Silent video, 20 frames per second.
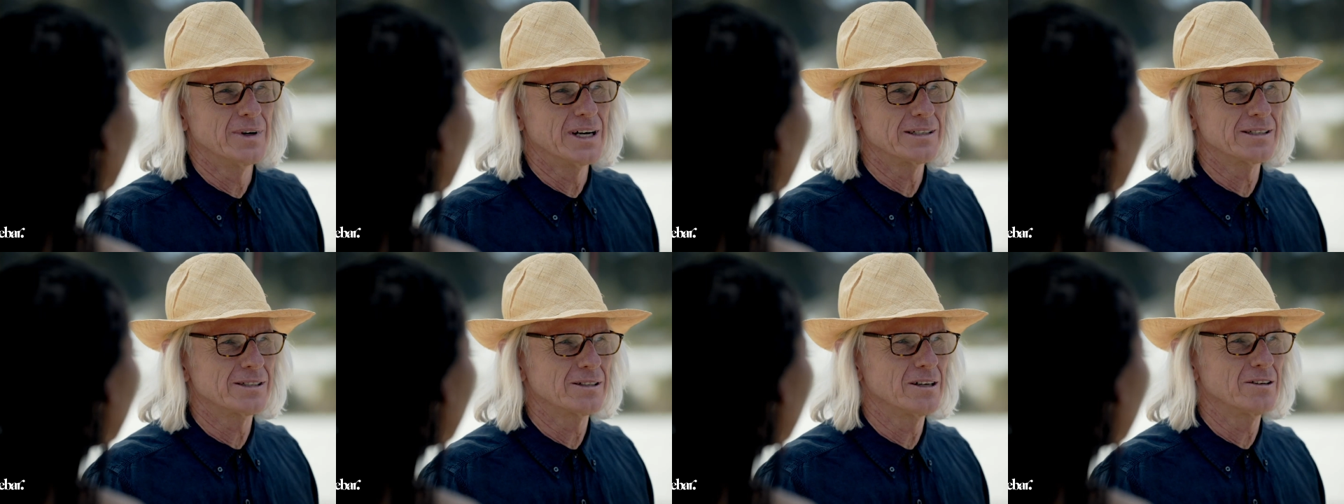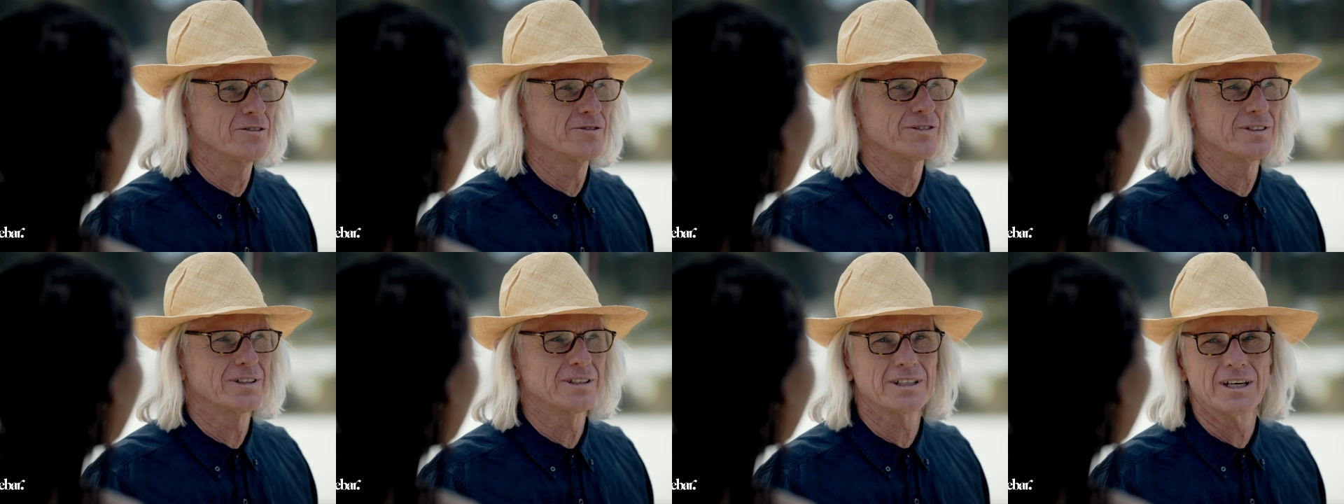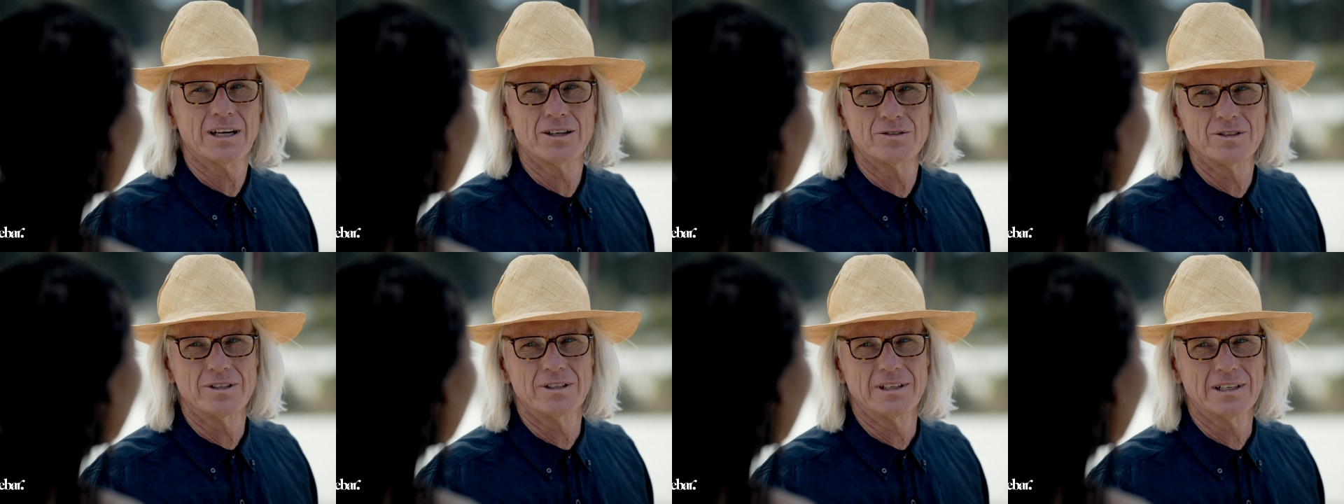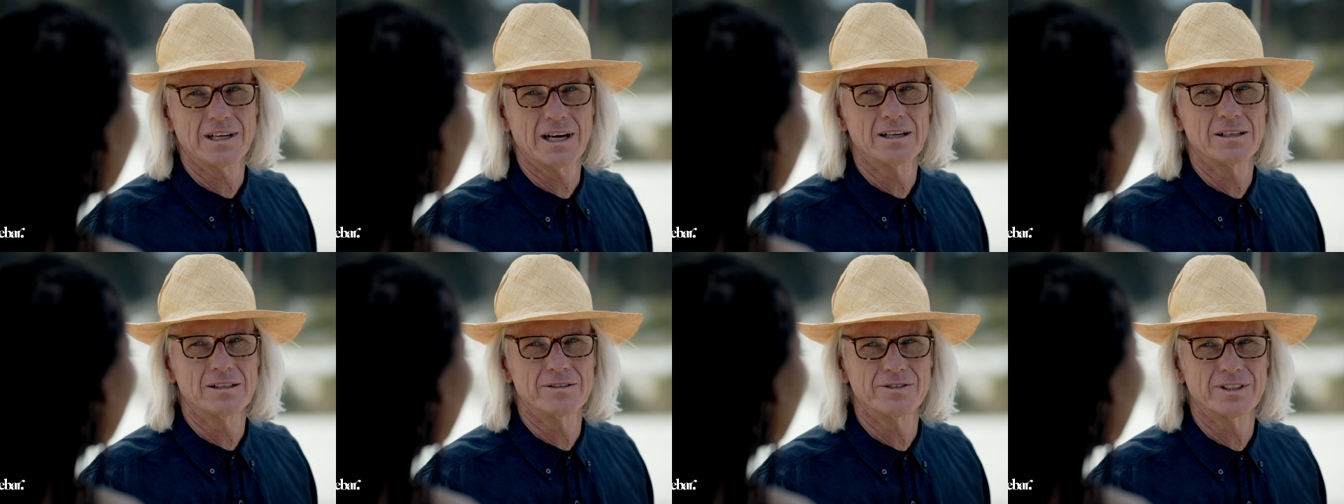myself and the country that
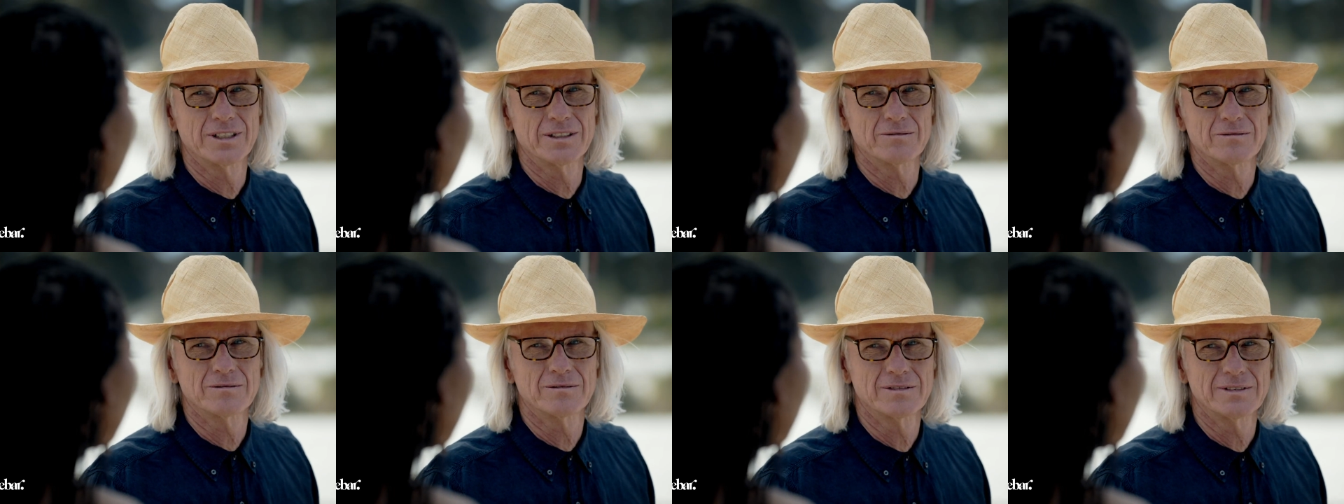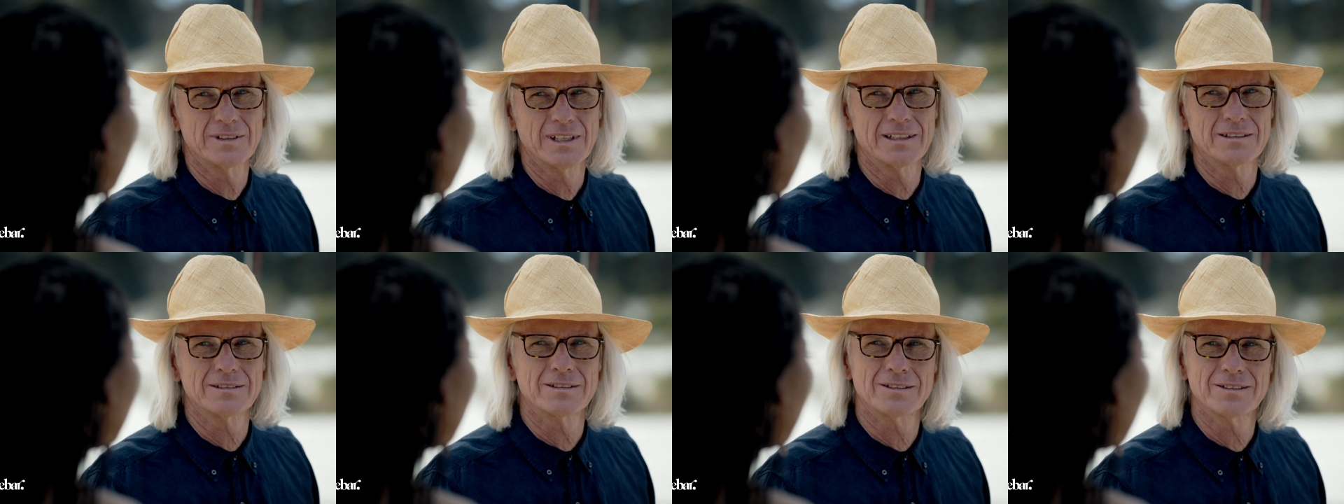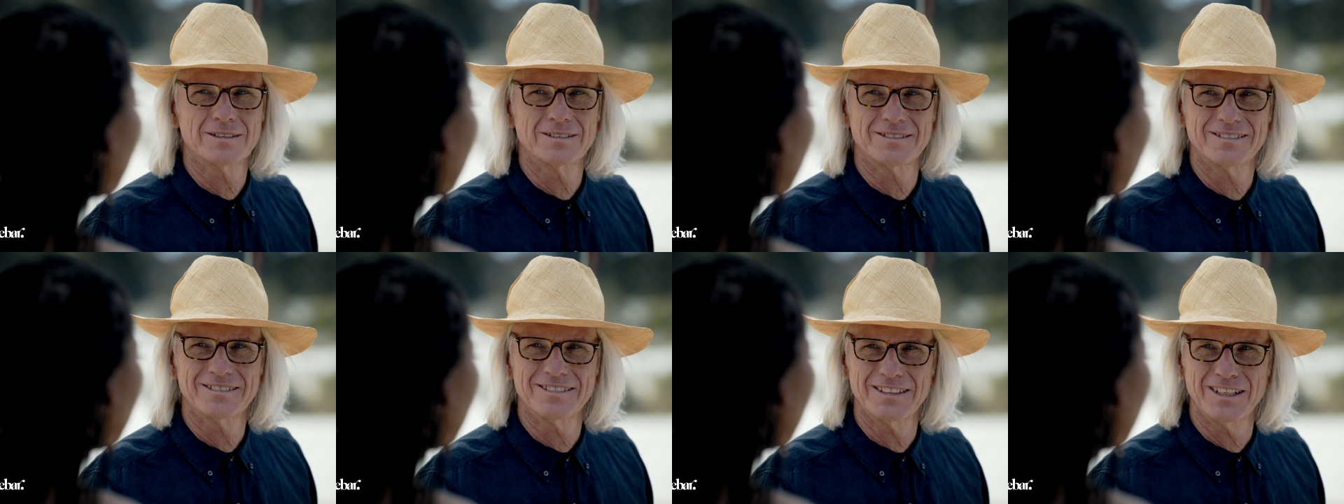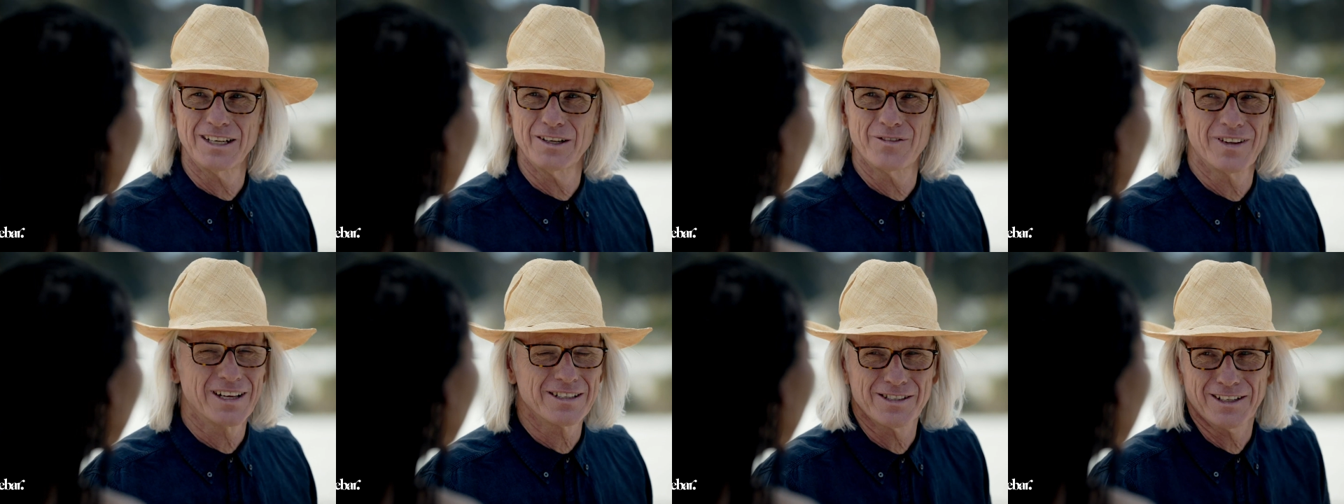I live in, that,
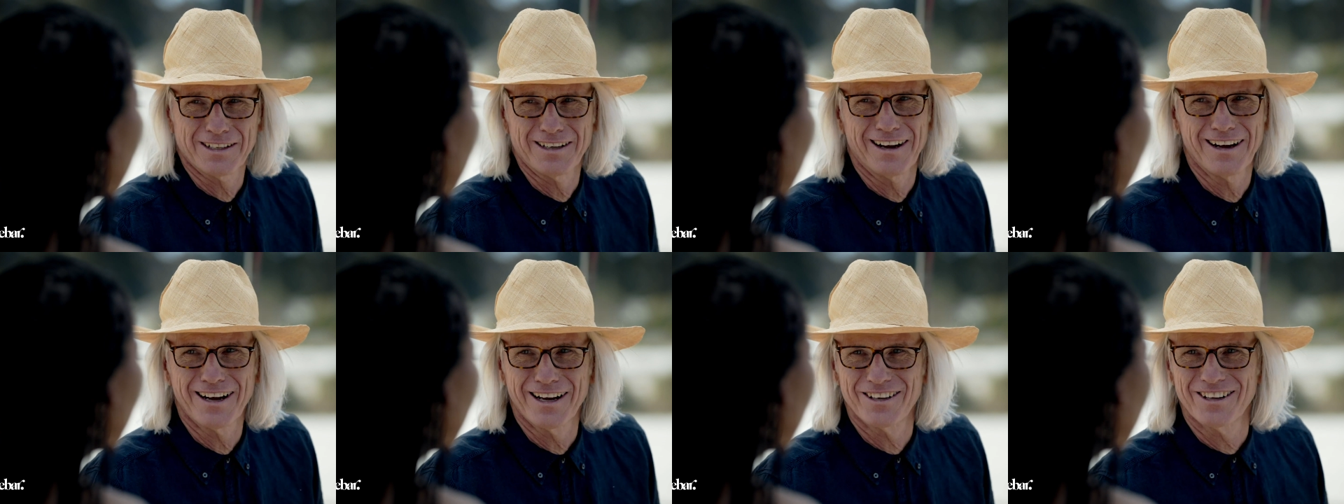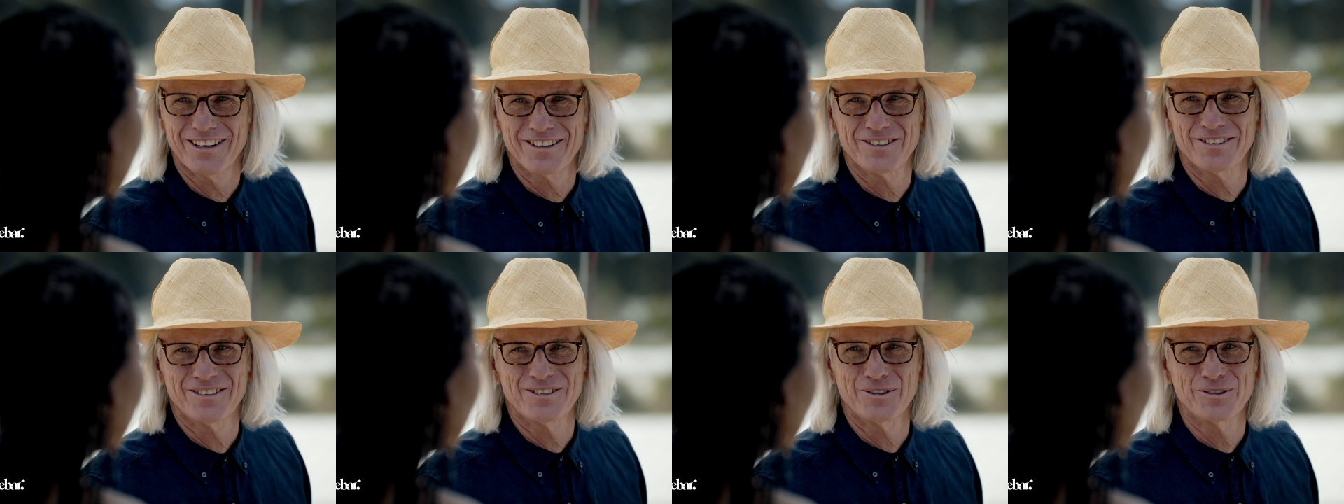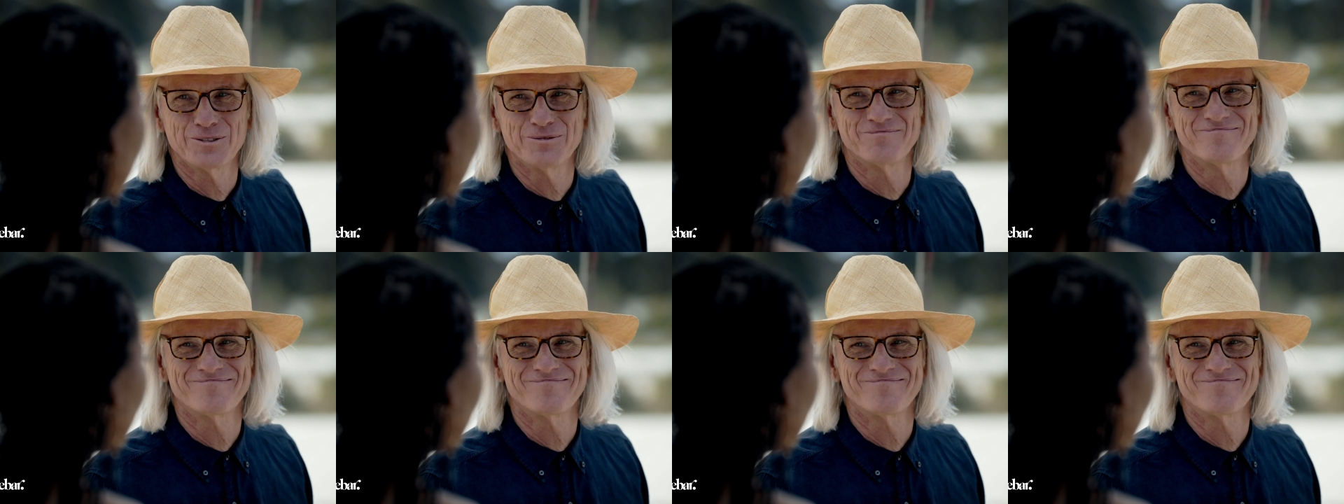if that's a guide, I don't know.